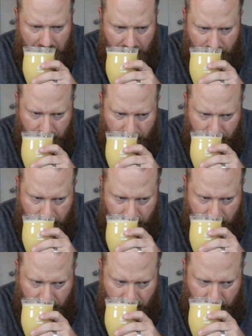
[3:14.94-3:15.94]

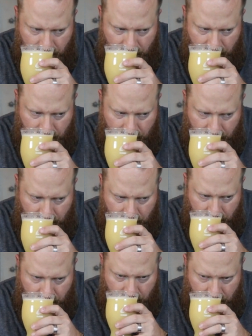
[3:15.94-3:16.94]

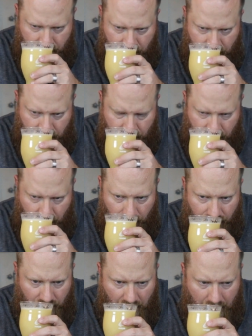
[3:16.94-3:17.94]

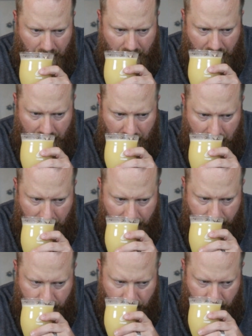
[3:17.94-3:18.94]

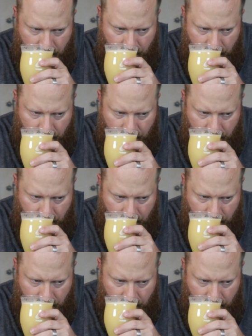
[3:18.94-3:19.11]
(silence)